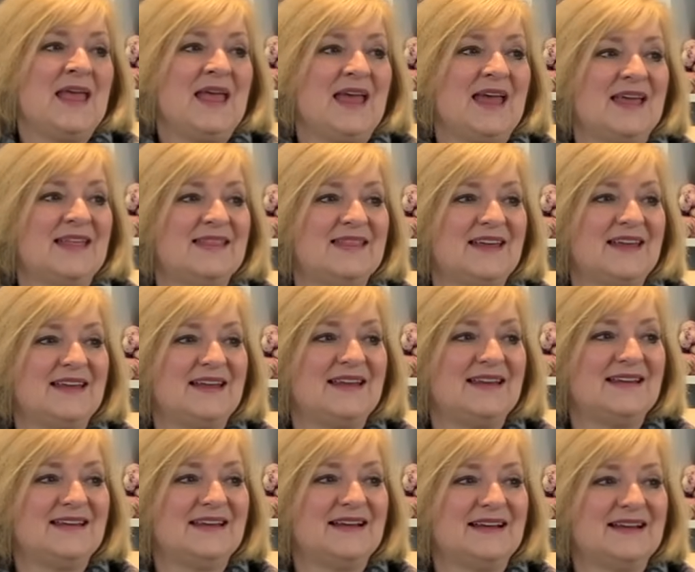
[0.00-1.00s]
And
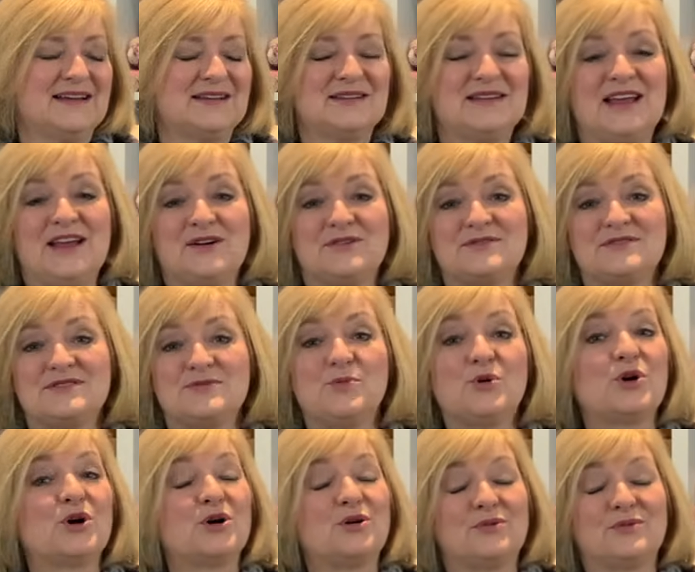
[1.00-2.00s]
then now
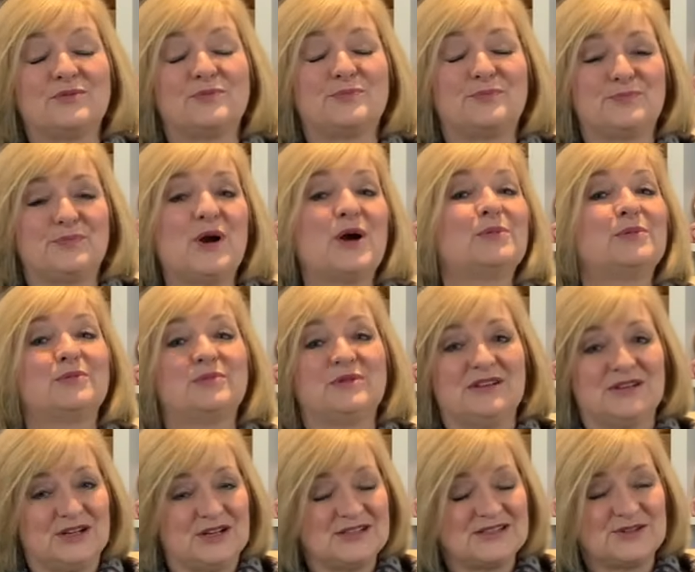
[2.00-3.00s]
tomorrow,
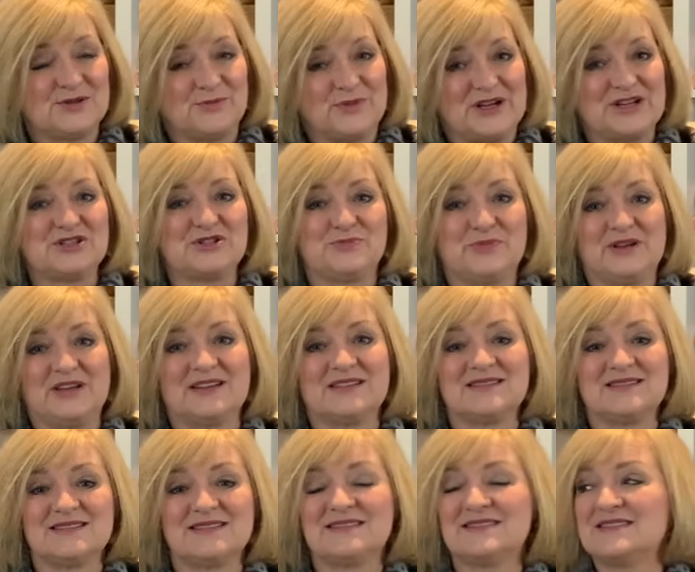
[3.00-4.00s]
probably not so much,
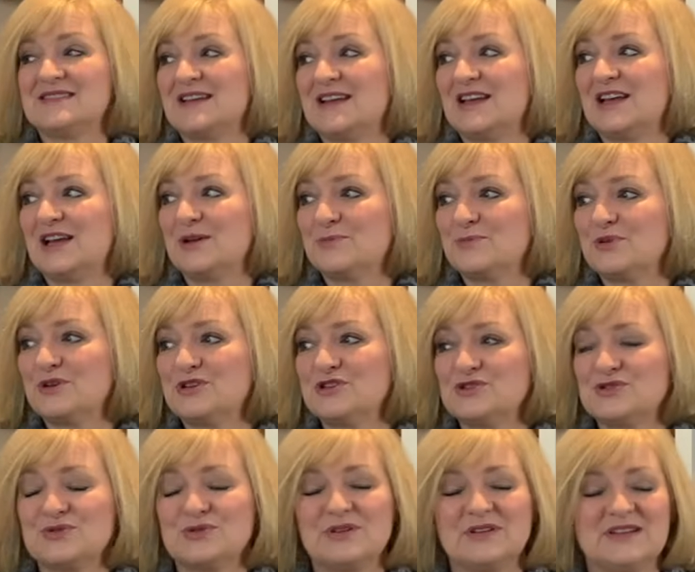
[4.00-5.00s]
because it's I'm pretty
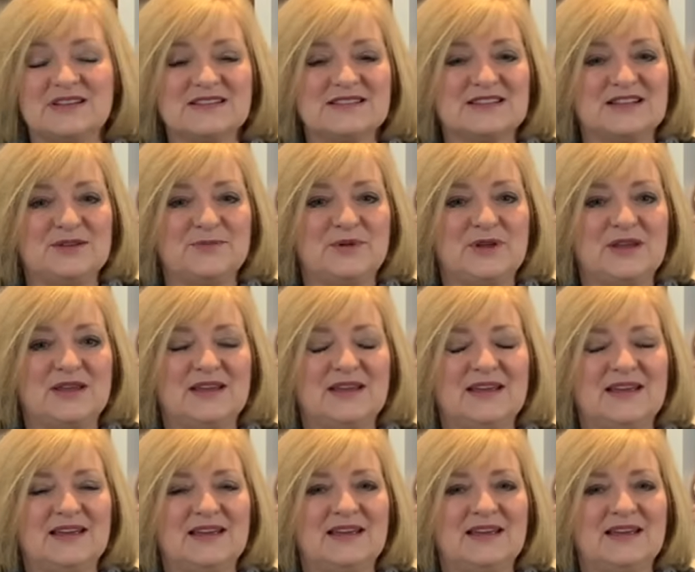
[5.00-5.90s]
sure that it's going to be